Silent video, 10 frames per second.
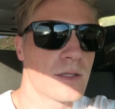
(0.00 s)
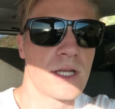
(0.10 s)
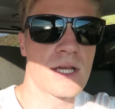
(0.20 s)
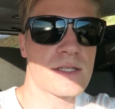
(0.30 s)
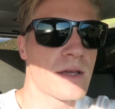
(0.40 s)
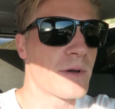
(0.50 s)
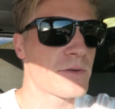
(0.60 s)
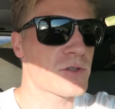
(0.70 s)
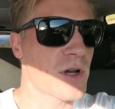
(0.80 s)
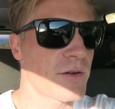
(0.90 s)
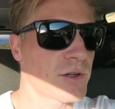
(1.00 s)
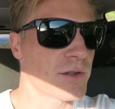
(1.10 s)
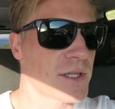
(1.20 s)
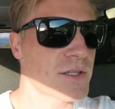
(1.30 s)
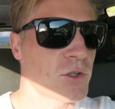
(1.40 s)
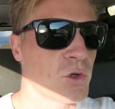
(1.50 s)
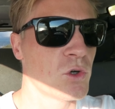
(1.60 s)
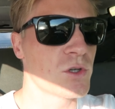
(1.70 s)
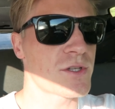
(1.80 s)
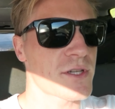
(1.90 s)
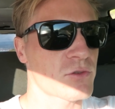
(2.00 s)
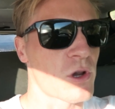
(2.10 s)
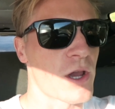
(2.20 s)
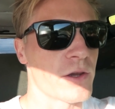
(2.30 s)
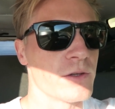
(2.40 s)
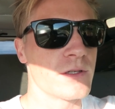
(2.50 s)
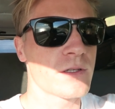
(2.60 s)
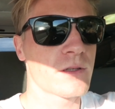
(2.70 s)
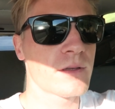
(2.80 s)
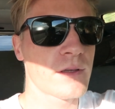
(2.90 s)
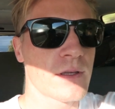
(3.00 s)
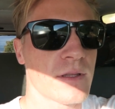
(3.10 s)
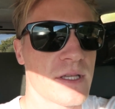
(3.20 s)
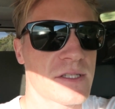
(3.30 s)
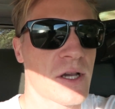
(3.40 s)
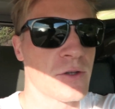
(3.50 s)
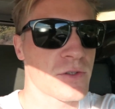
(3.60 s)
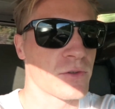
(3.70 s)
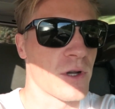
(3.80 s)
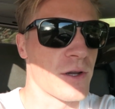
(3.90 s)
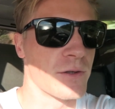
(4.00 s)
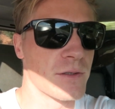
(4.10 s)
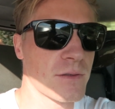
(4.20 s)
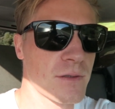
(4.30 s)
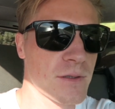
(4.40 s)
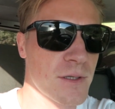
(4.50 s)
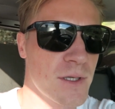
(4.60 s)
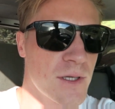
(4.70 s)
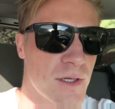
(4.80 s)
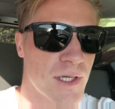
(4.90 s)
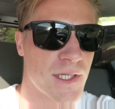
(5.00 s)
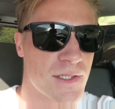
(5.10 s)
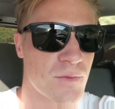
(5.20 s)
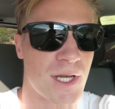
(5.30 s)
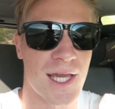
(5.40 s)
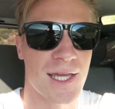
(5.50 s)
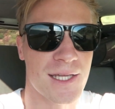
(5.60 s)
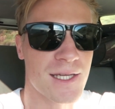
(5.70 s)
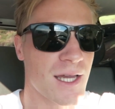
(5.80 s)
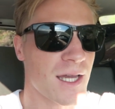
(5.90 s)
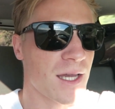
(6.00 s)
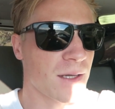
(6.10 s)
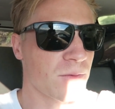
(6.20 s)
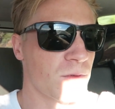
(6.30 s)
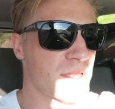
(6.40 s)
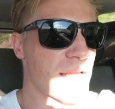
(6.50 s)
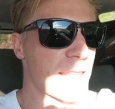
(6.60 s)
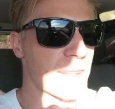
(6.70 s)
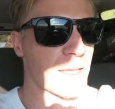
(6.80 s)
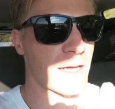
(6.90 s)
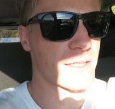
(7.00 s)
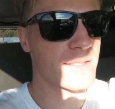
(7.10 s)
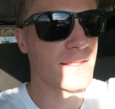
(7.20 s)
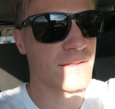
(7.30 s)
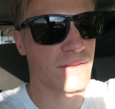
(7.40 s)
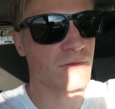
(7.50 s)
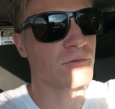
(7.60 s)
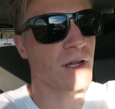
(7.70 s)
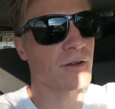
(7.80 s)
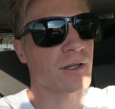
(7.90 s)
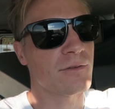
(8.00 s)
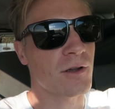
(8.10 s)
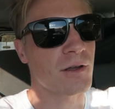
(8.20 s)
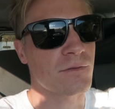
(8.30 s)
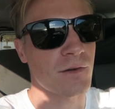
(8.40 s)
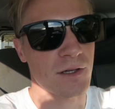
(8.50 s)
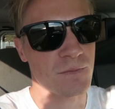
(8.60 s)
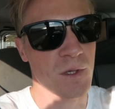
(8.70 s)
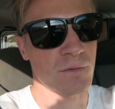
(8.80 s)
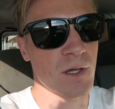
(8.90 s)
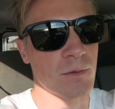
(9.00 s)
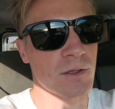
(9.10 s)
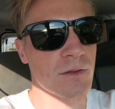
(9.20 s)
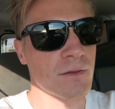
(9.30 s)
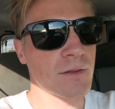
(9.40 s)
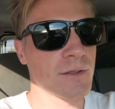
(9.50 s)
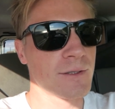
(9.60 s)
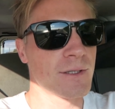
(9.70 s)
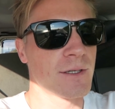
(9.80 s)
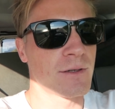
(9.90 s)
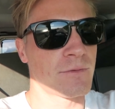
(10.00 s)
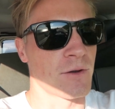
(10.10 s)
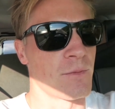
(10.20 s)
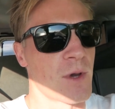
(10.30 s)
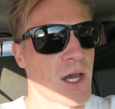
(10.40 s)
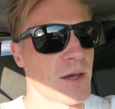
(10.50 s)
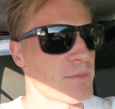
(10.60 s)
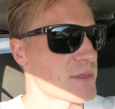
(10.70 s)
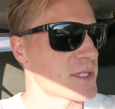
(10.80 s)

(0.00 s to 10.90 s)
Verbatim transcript: The last time I was driving on this gorgeous road, this coastal road, is when I uh, was lent that very, very fast BMW from uh,